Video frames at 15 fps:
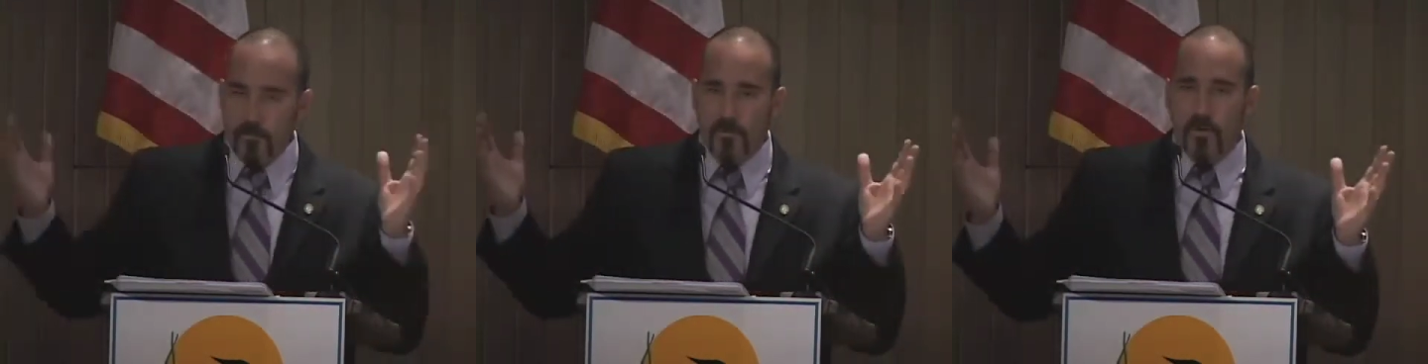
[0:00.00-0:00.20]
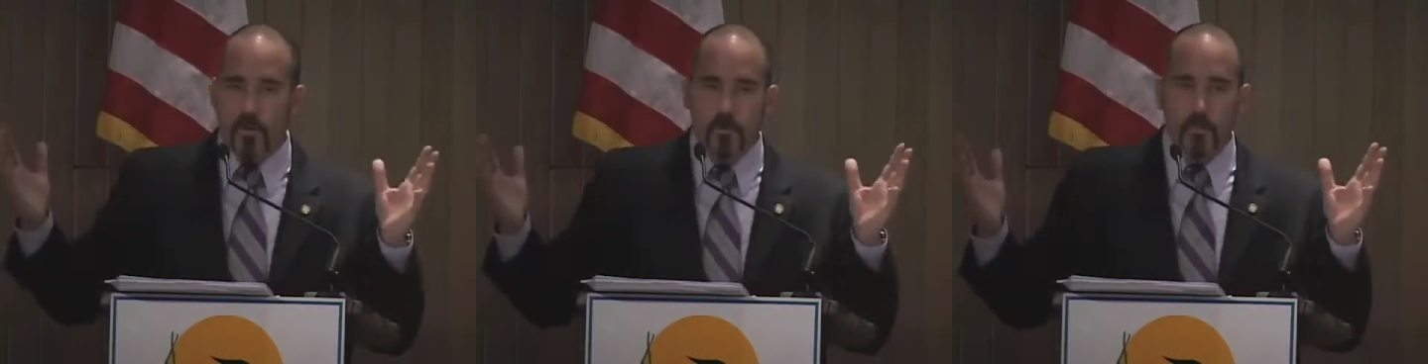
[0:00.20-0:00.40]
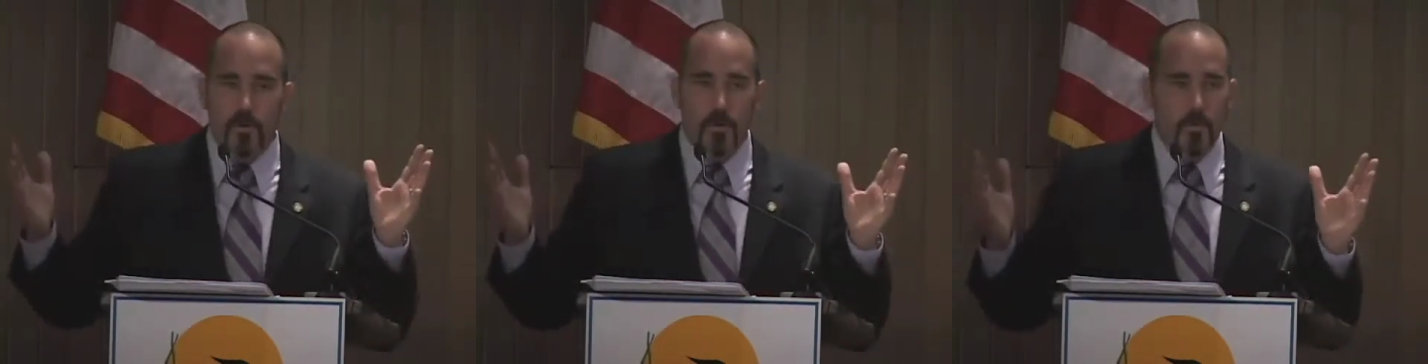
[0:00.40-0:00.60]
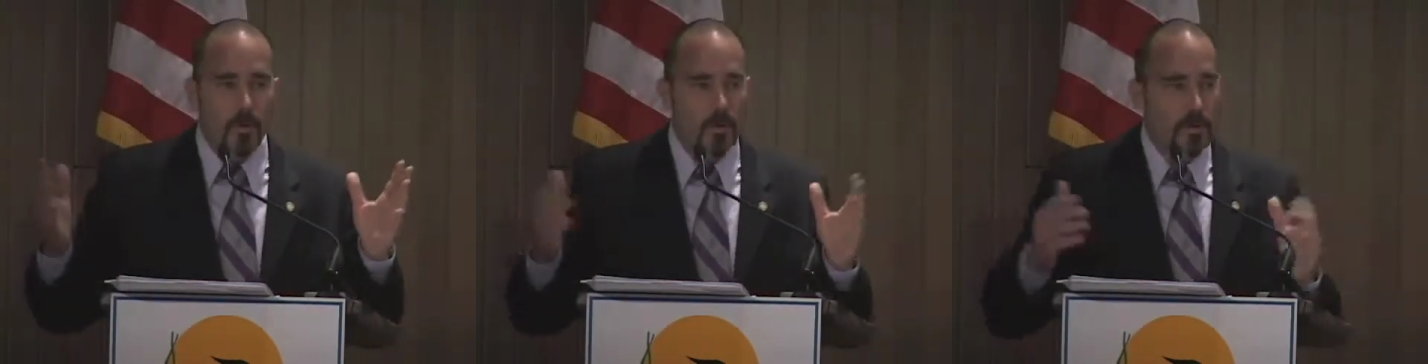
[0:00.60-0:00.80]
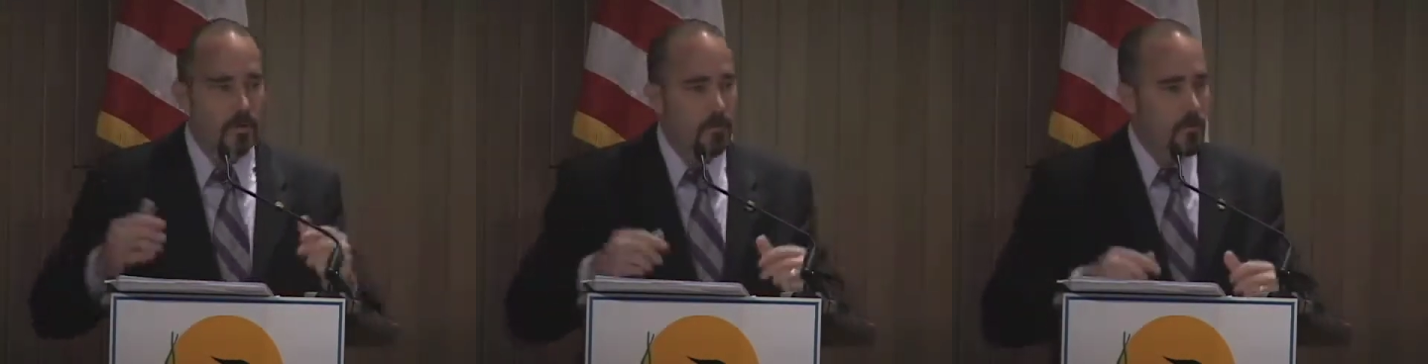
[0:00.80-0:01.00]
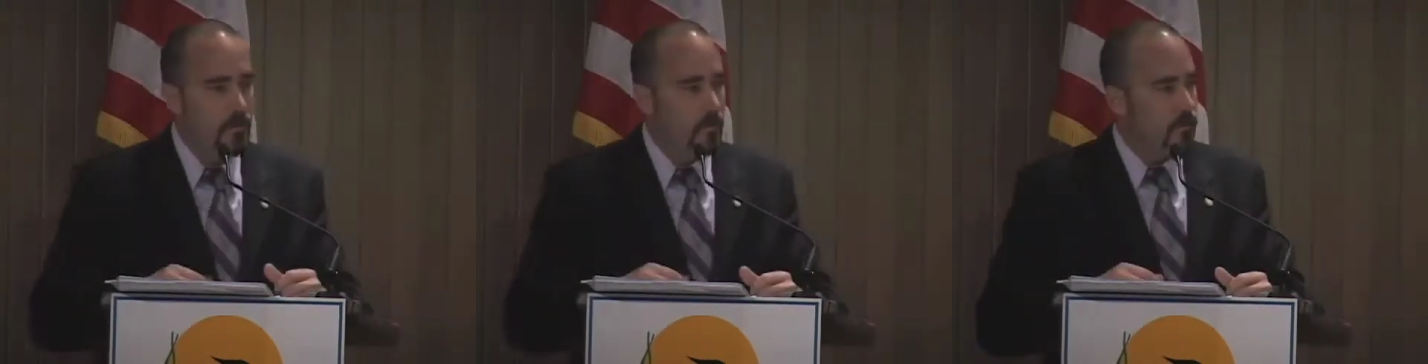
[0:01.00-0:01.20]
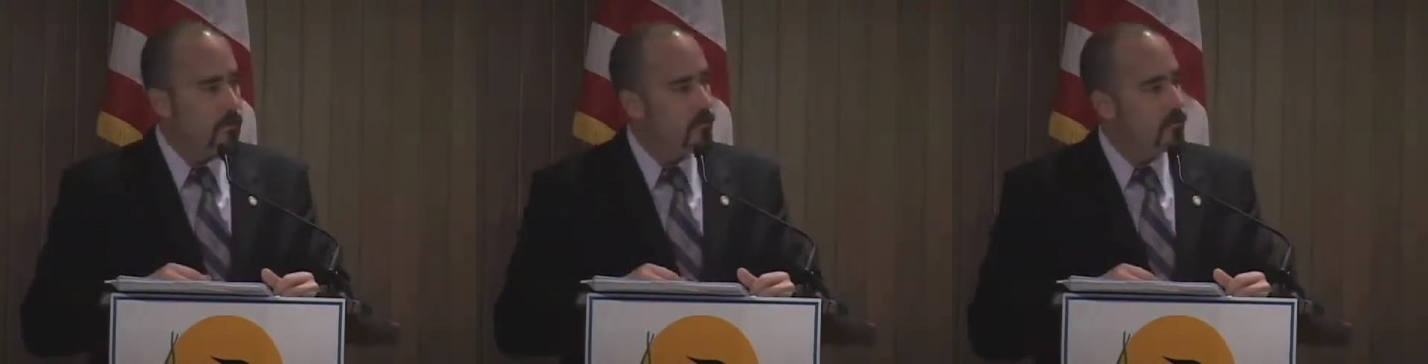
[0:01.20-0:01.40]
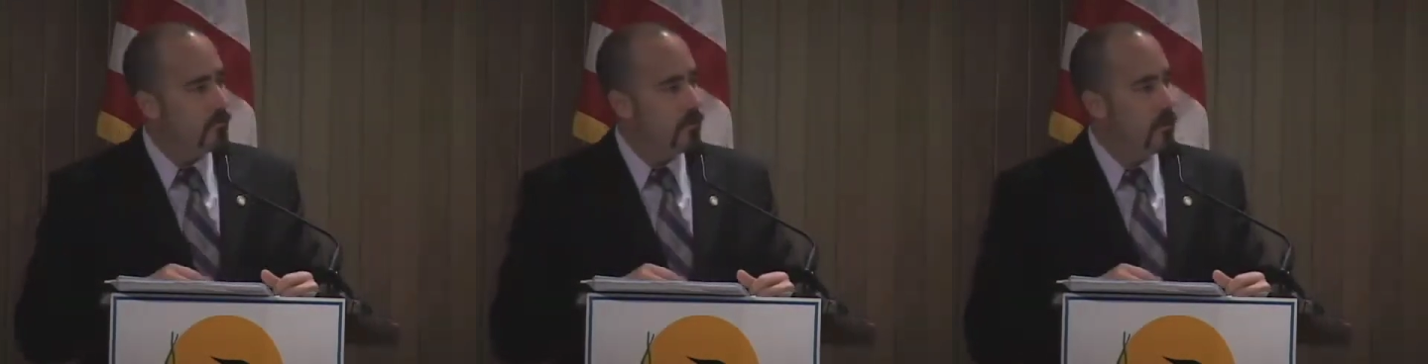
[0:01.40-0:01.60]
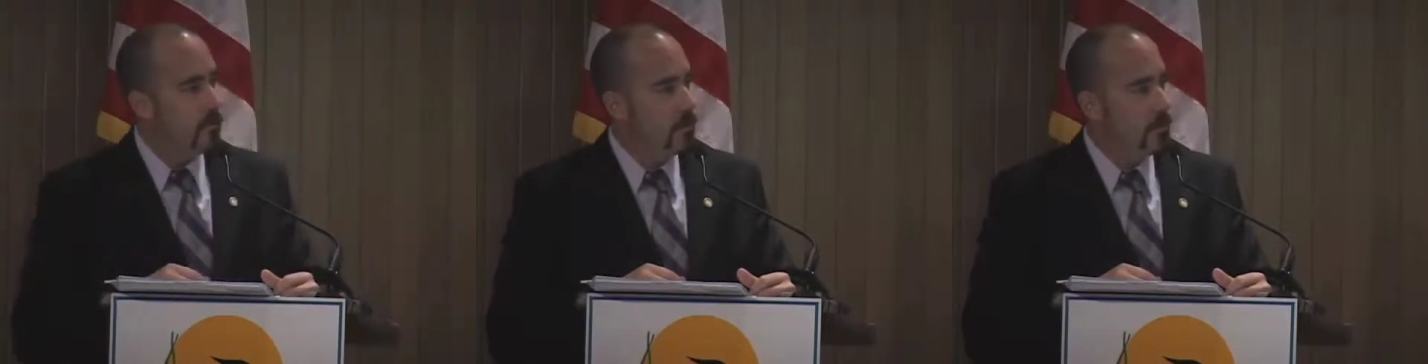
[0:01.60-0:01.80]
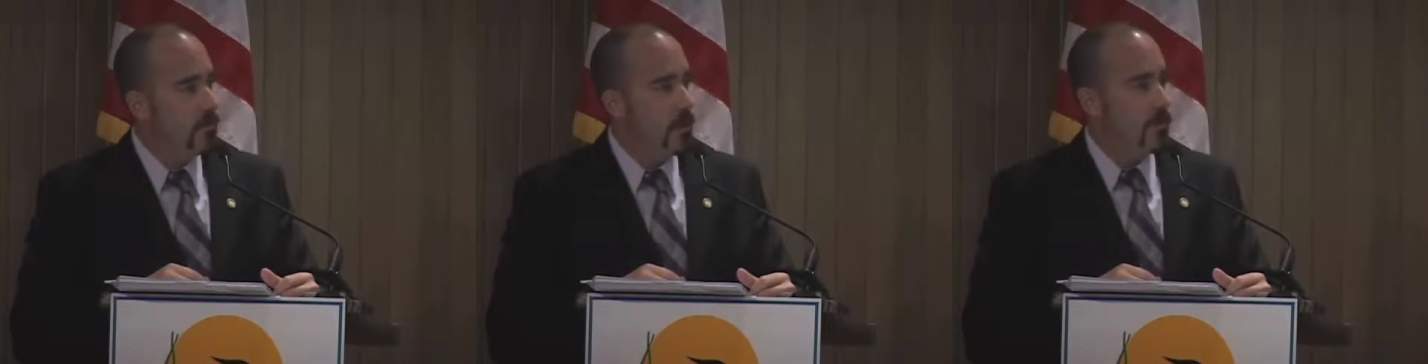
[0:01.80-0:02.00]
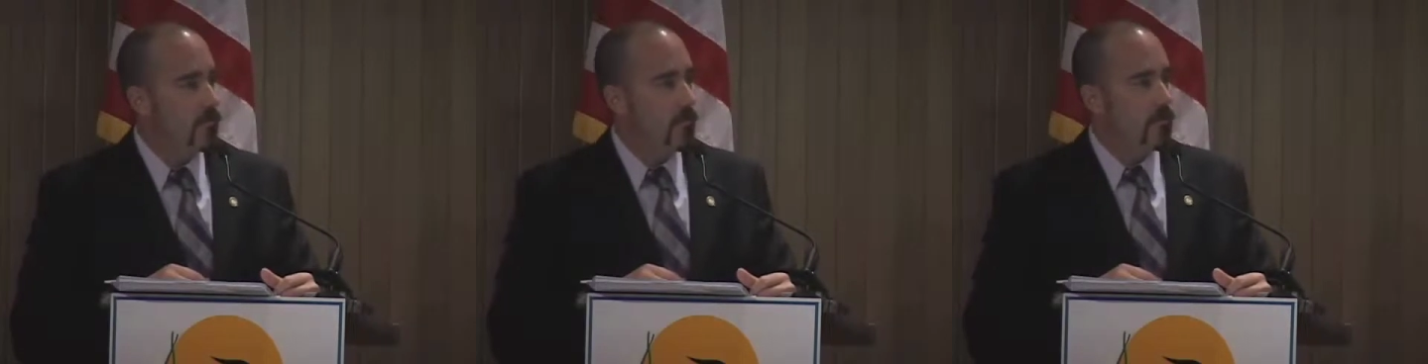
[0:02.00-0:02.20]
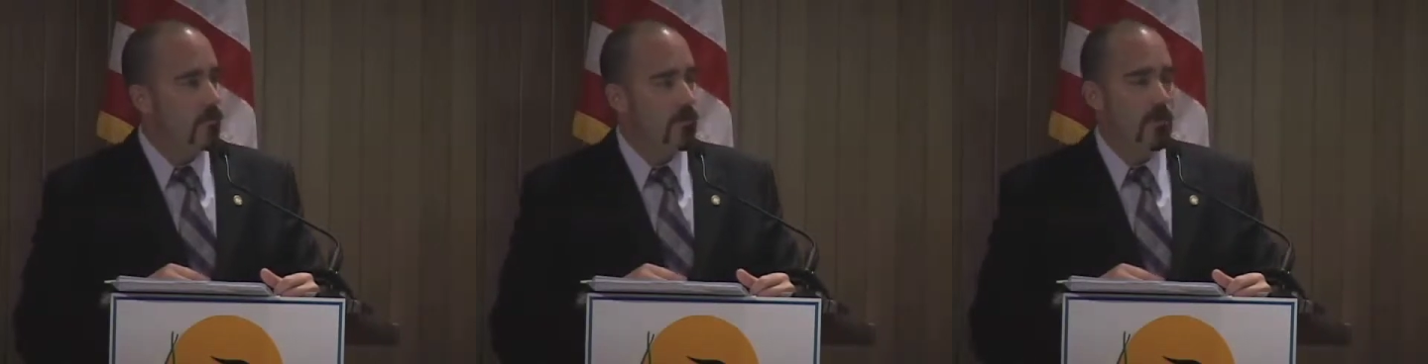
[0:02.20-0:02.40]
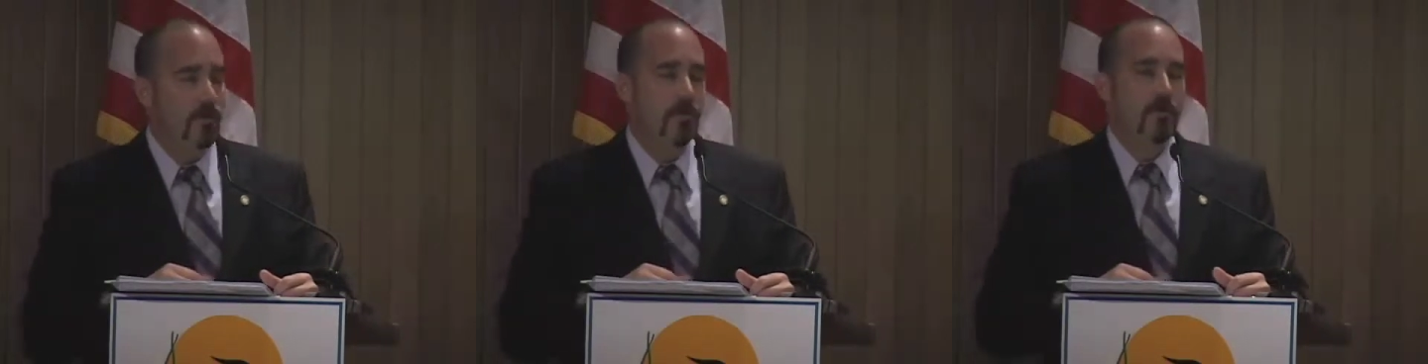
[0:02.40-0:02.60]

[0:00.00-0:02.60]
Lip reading: Farm Bill money, we're extremely grateful